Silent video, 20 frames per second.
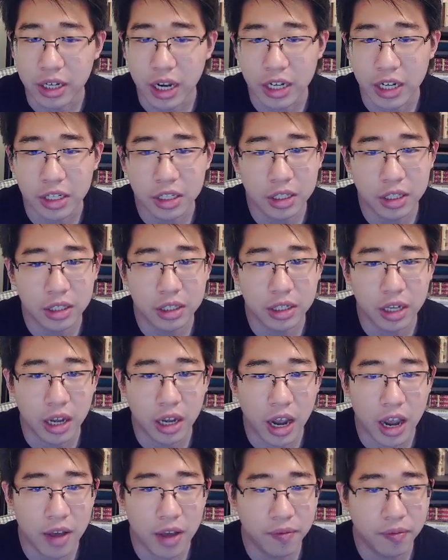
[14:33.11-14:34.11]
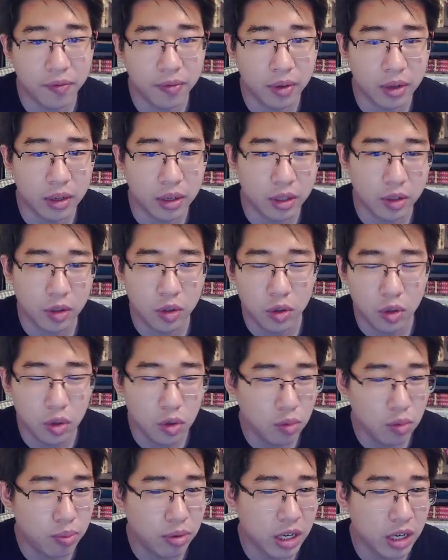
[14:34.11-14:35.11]
I have
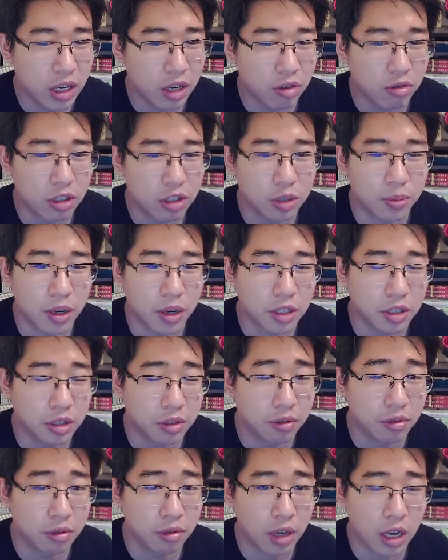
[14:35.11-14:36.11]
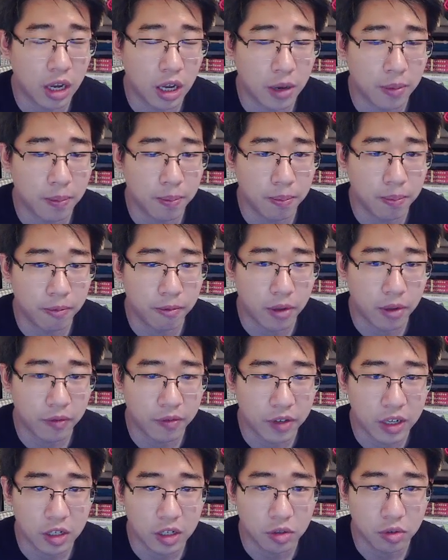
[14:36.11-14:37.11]
2 pretty good response to
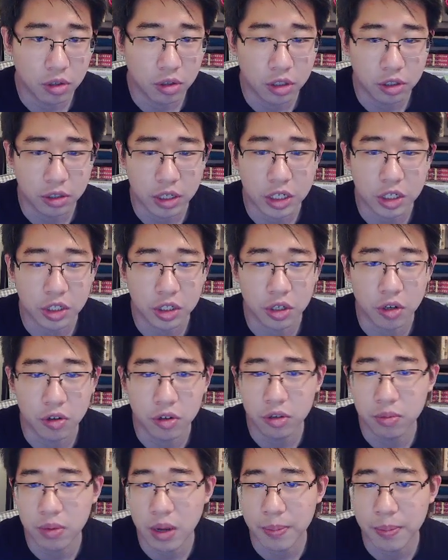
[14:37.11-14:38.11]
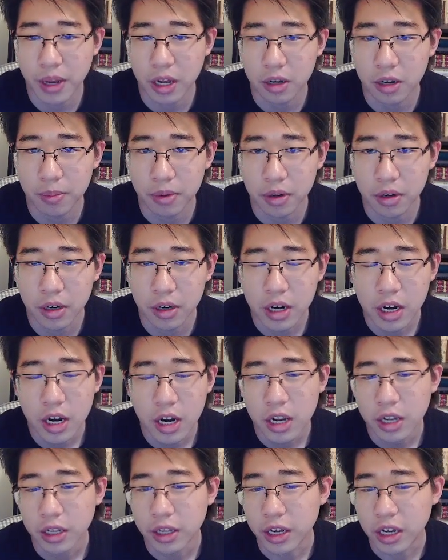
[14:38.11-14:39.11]
Venusaur, so I just go into my Pelipper.
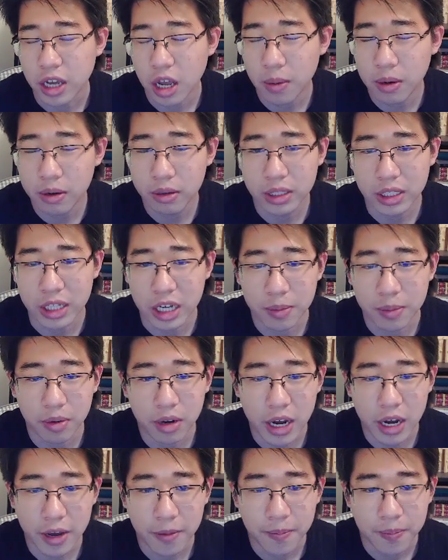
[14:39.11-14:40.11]
They come out with Sableye.